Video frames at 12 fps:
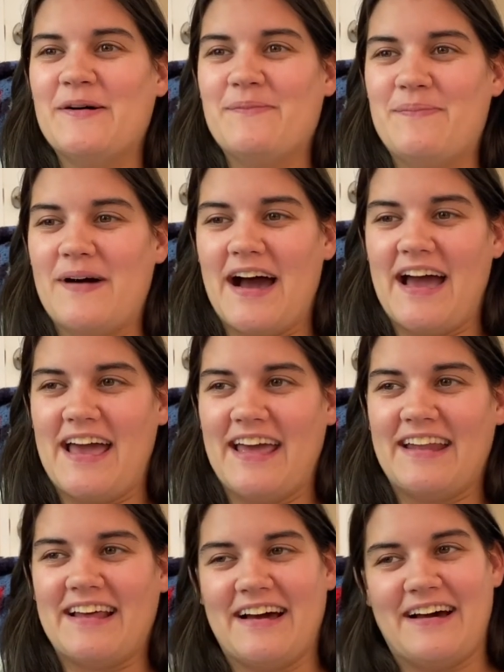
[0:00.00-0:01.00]

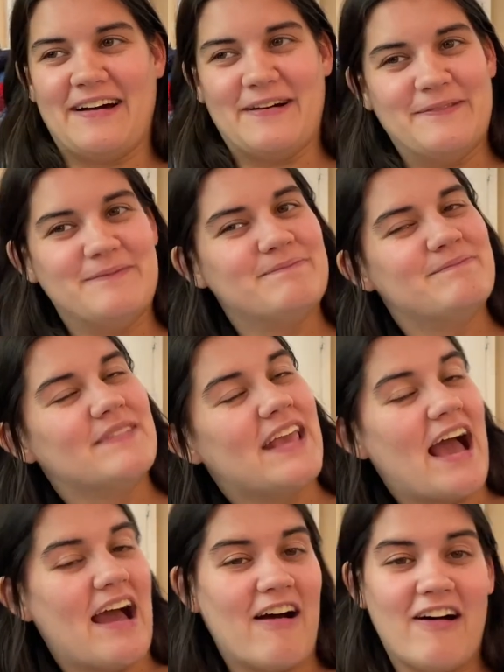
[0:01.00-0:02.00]
But um,
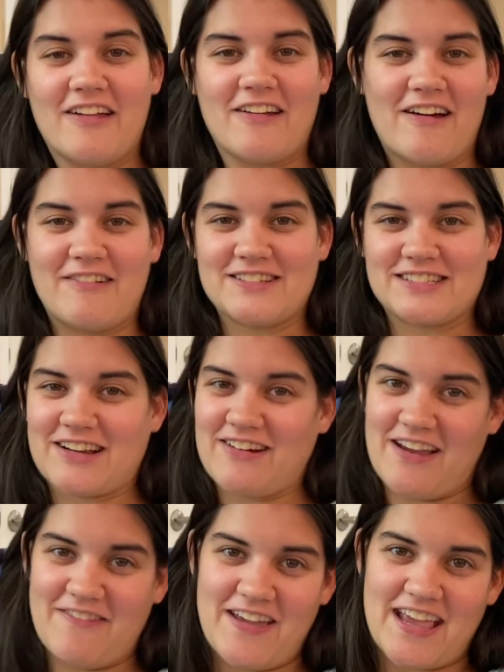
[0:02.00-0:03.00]
yeah, all in all, it was a
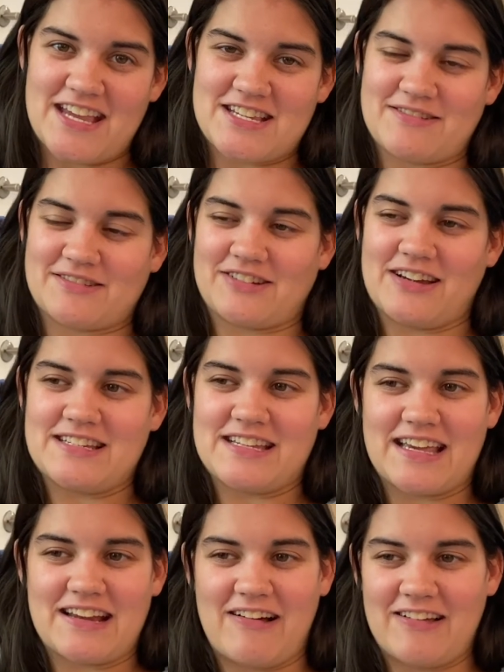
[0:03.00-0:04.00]
great vacation. It was great to
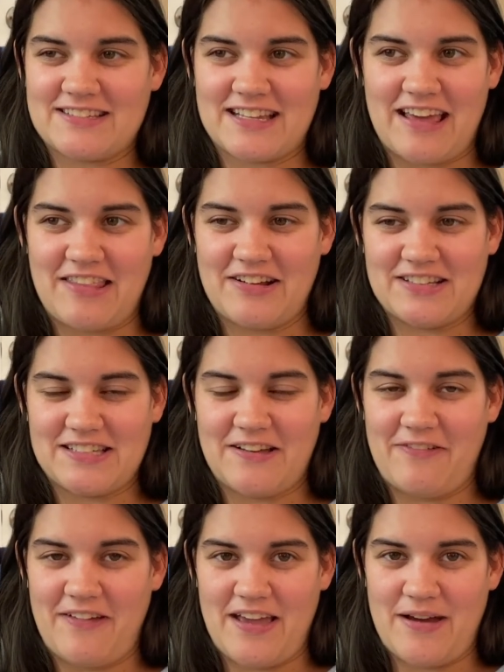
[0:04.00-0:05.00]
get all together as a
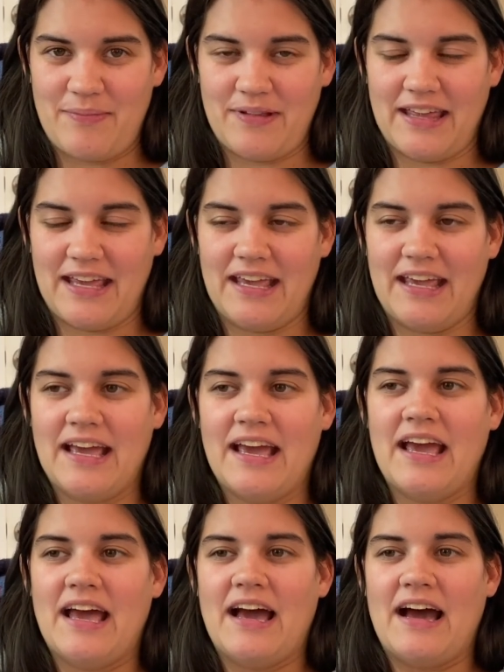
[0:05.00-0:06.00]
family.
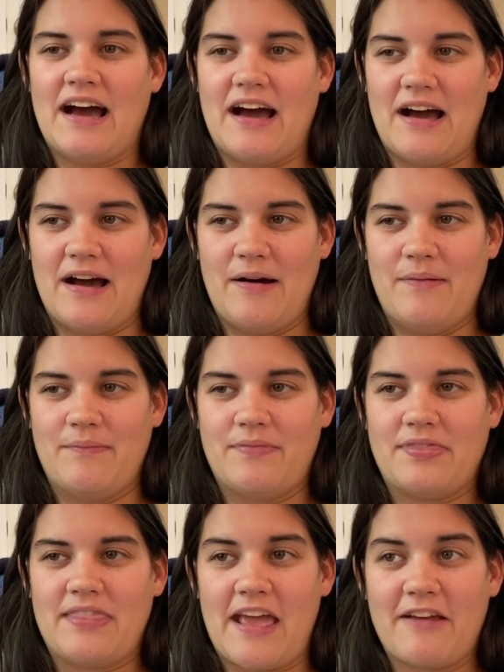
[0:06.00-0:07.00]
Um,
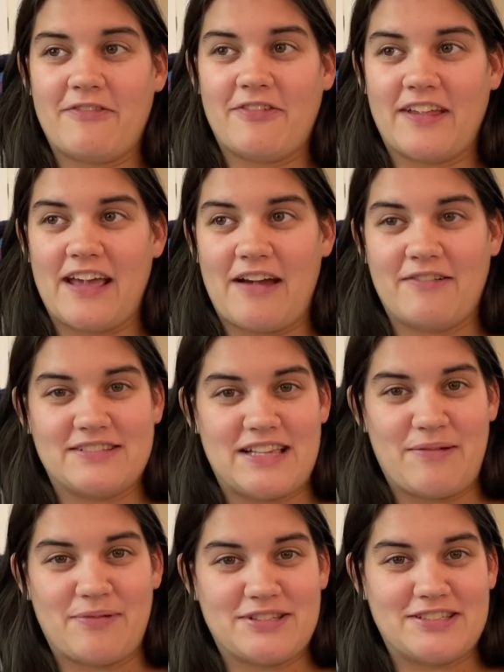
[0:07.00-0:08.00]
thankfully, I was
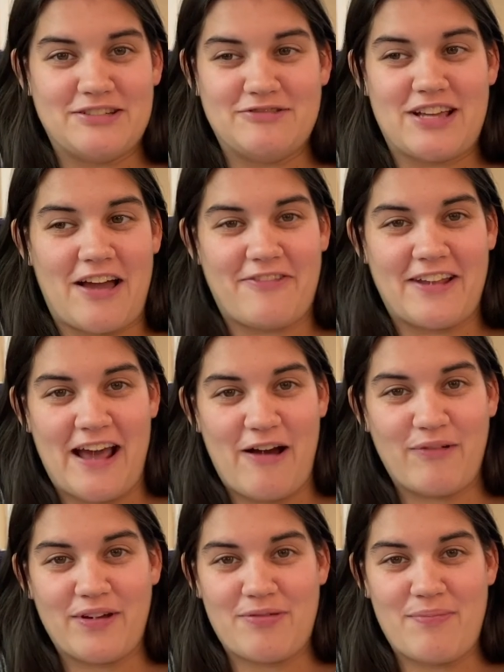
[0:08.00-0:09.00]
able to tough it
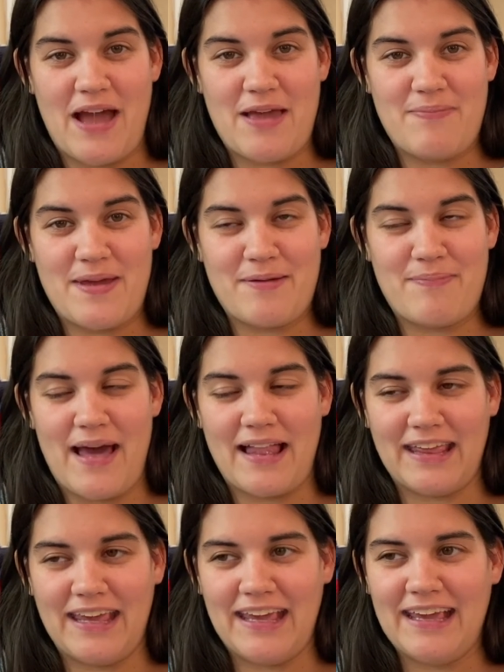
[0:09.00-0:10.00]
out with my big
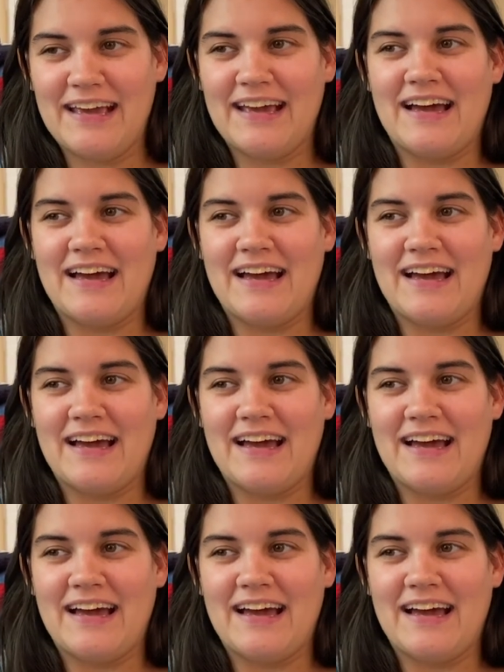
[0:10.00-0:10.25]
belly.